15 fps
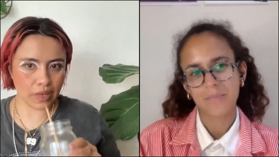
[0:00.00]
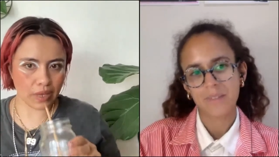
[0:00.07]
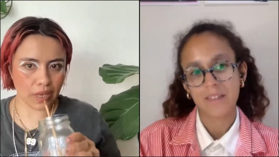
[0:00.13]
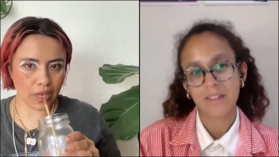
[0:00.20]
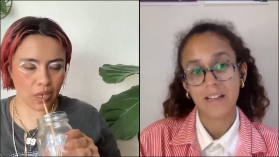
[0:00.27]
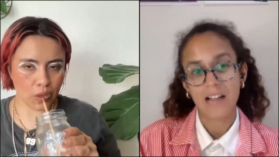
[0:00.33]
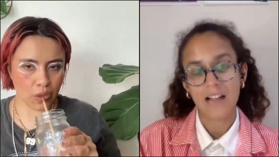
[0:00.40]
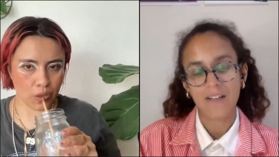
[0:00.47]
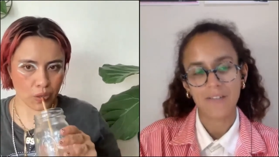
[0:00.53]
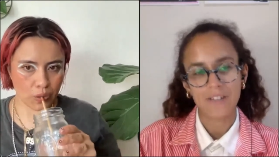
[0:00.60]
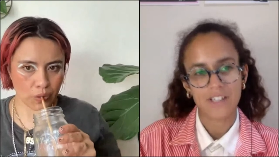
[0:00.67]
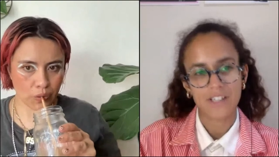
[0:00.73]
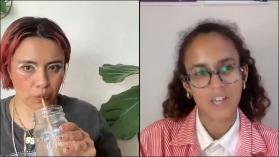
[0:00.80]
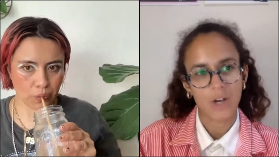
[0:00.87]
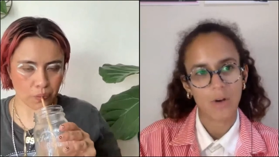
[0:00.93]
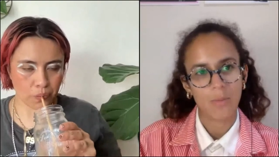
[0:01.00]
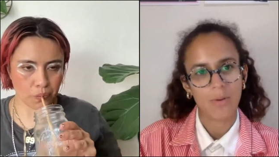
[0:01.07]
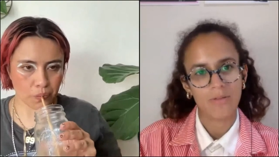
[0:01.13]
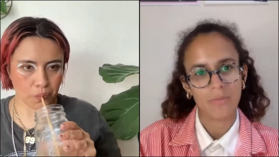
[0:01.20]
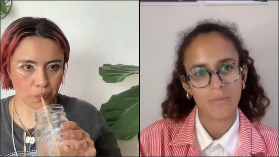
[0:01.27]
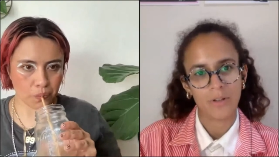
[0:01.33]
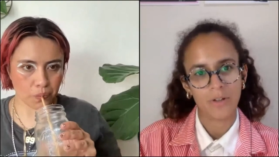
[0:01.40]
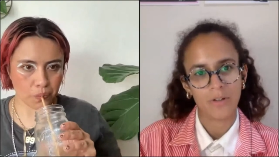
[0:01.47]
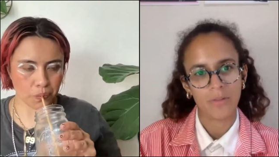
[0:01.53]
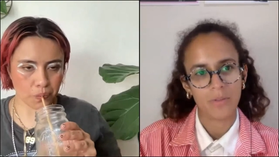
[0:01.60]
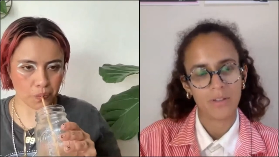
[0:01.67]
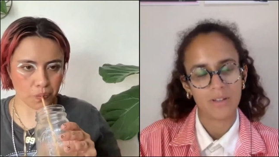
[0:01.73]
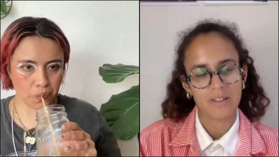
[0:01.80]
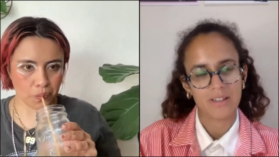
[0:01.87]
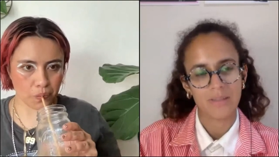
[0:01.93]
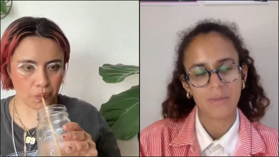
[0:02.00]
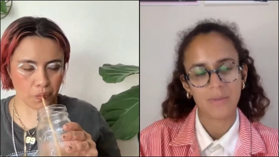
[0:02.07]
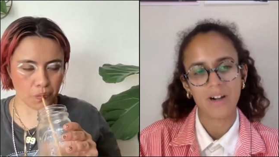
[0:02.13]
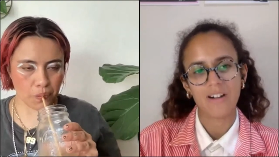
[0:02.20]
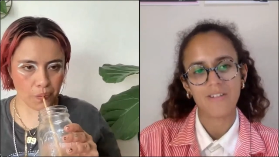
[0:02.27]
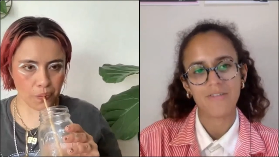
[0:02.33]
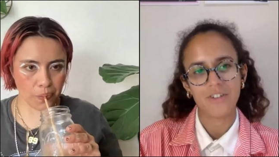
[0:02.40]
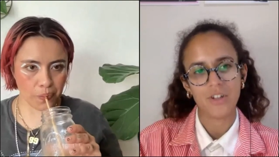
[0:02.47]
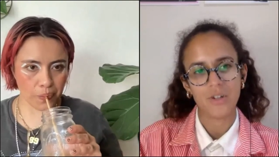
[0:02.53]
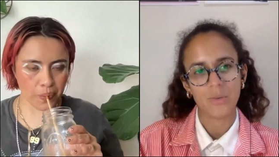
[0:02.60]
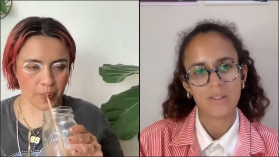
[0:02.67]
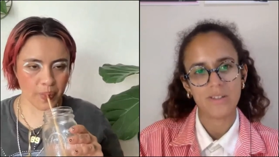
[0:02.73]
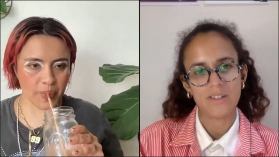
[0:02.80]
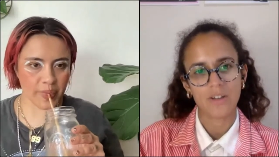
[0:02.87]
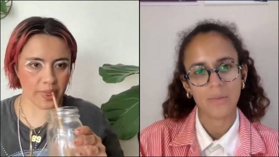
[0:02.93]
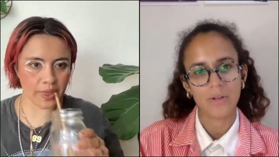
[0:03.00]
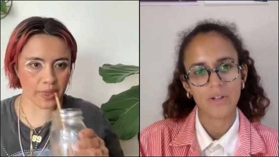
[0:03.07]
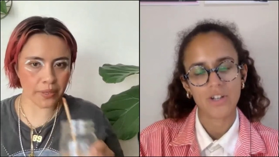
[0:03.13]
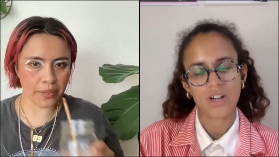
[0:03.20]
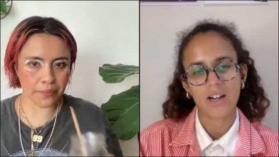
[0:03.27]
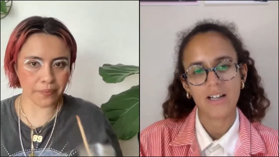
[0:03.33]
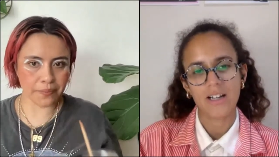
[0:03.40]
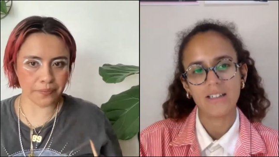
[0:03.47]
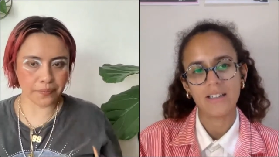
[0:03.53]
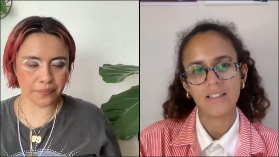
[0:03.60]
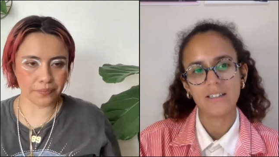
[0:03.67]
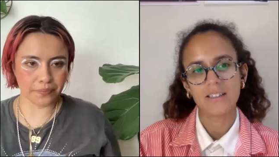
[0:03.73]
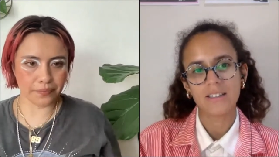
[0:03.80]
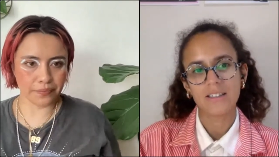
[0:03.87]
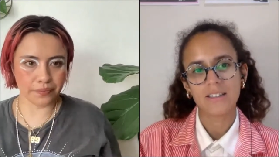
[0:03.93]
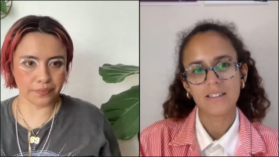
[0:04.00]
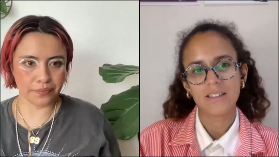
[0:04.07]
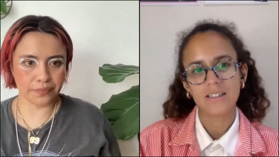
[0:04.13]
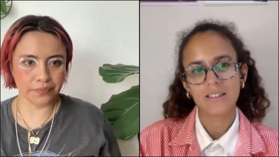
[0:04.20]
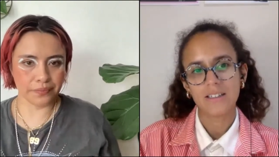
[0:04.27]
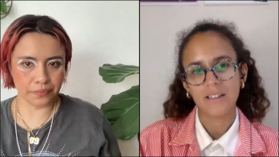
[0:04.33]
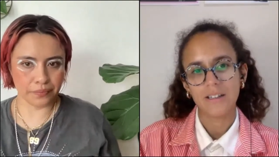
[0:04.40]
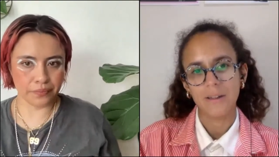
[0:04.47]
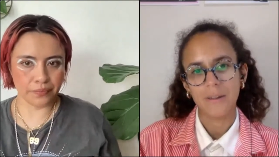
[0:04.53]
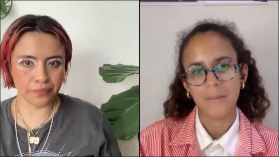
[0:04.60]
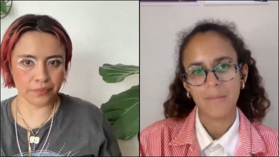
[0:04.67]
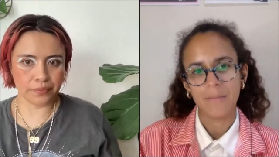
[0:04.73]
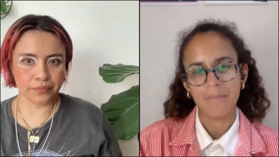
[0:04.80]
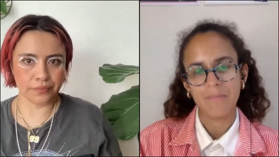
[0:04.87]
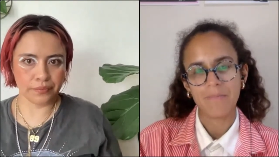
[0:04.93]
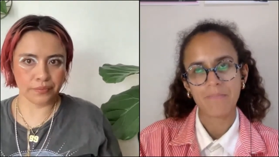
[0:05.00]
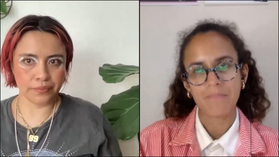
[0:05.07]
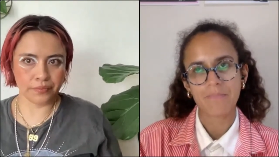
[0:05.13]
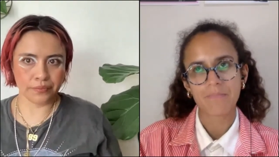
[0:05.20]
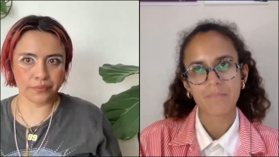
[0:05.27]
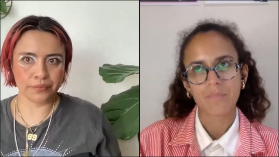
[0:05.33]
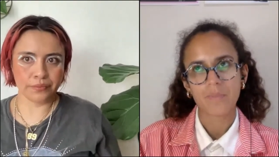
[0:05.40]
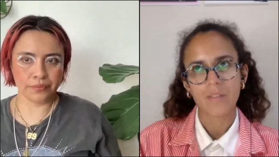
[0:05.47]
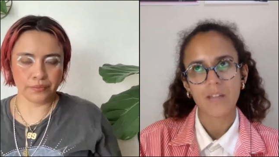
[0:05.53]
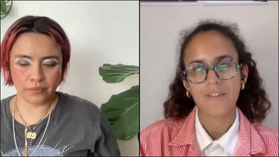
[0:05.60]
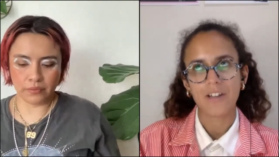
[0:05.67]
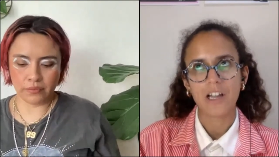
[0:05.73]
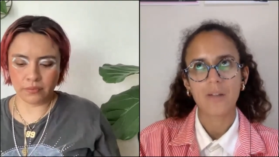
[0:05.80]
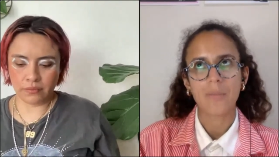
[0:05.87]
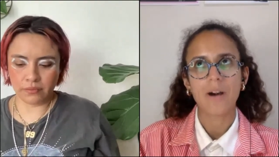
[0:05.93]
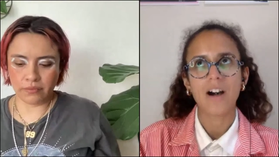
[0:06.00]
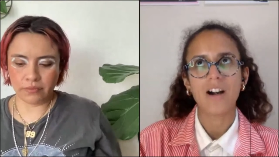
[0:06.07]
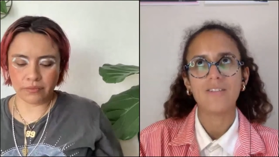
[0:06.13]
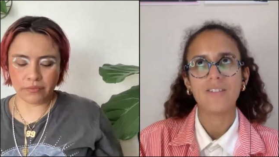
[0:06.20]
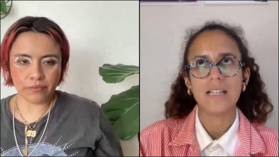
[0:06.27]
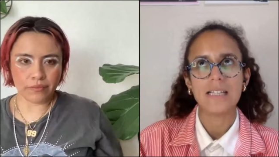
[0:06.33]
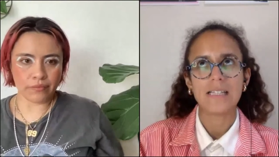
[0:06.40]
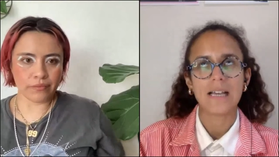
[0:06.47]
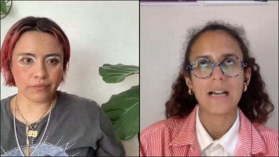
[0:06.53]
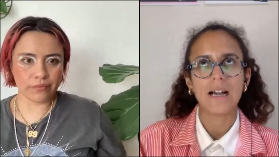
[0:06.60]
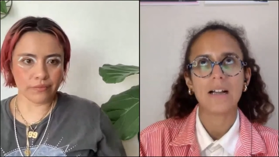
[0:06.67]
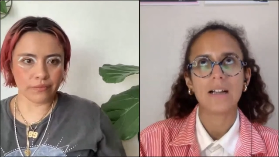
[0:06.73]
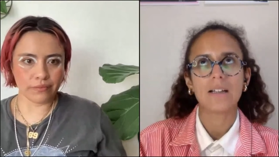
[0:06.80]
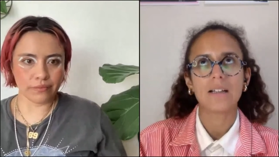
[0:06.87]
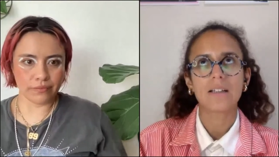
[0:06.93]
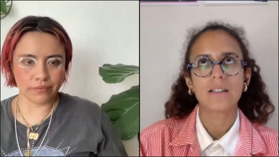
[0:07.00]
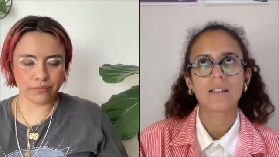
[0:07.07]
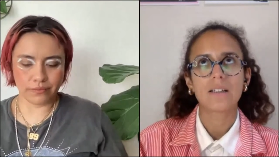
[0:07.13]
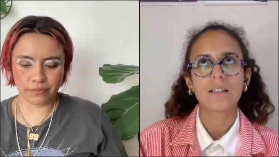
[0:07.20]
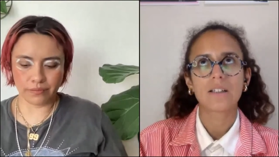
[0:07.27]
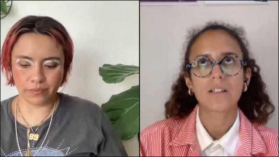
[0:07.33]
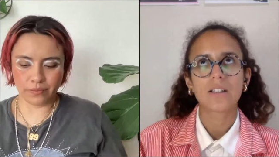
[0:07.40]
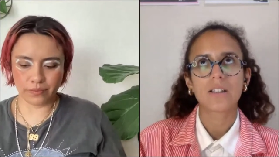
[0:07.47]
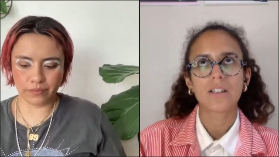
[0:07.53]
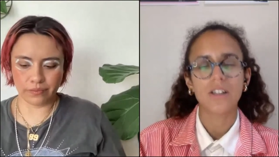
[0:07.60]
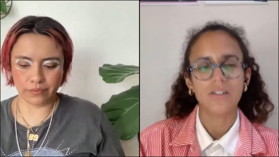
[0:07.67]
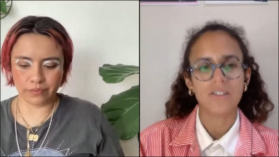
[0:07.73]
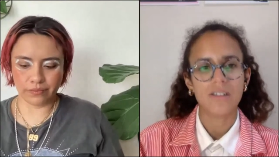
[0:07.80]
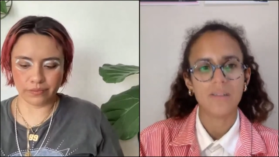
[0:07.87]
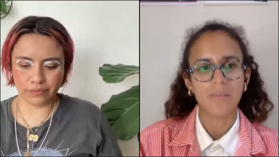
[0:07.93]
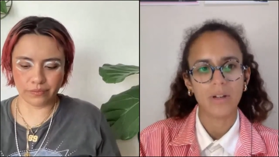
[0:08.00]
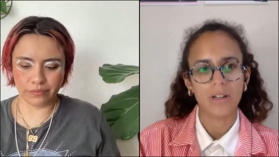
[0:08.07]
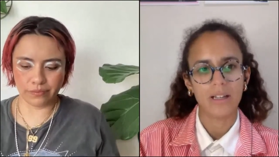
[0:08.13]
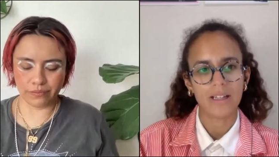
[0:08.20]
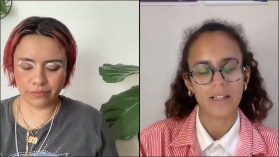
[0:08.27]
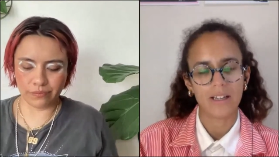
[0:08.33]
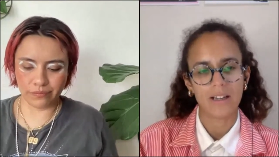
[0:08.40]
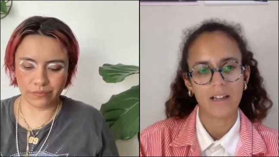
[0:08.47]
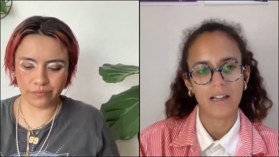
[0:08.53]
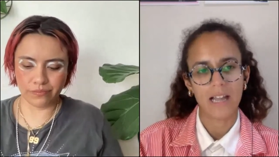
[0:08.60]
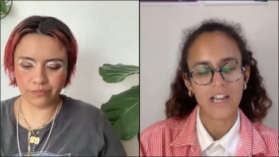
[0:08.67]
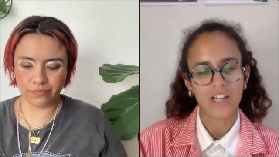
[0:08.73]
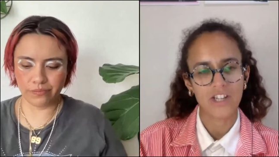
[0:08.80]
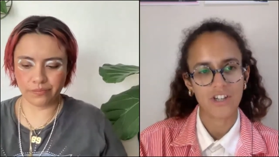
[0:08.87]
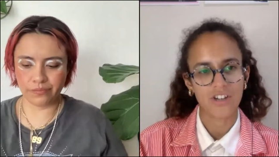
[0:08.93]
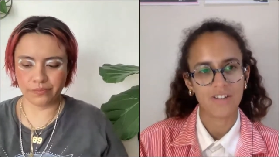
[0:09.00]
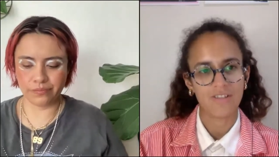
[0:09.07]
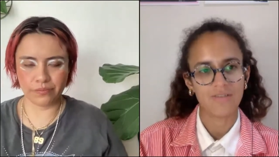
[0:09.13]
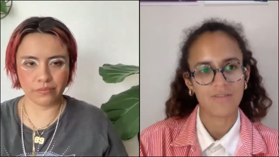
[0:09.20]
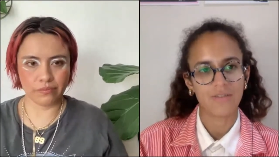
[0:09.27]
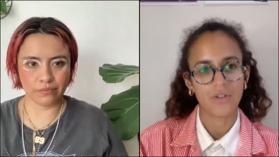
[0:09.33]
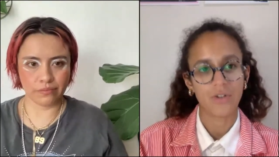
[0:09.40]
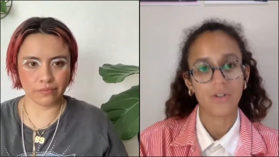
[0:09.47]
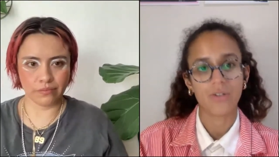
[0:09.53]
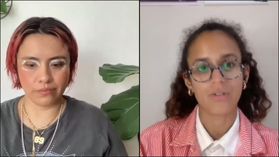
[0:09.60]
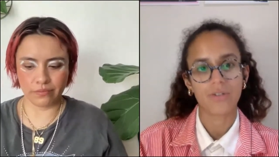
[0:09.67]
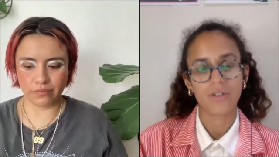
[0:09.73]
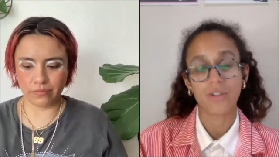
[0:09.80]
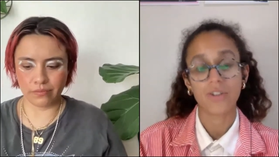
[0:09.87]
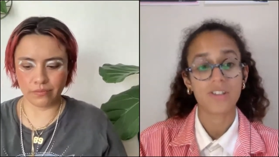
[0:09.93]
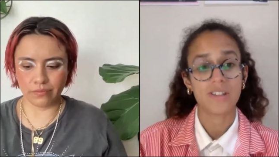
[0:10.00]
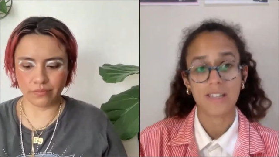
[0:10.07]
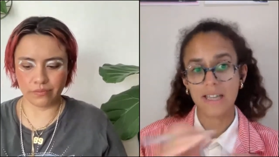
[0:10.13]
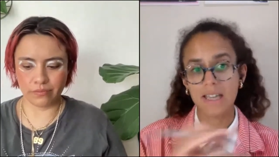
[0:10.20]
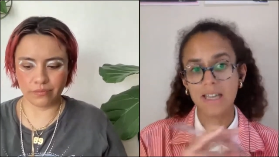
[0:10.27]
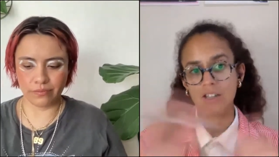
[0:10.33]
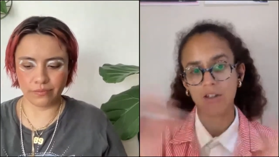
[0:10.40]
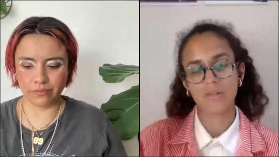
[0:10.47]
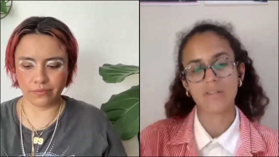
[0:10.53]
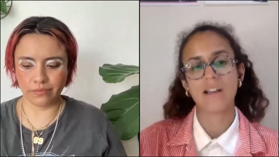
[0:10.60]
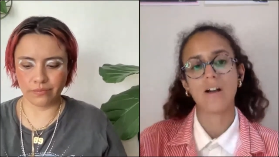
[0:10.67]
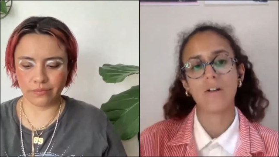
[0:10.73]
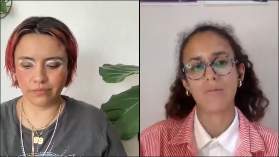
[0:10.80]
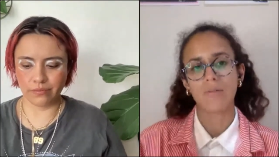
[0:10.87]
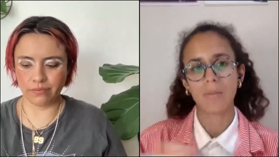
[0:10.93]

Speaker 1: yeah, having to go above and beyond because the bar for you is so much higher. Um, I feel like part of it is that kind of symbolic annihilation of not not seeing yourself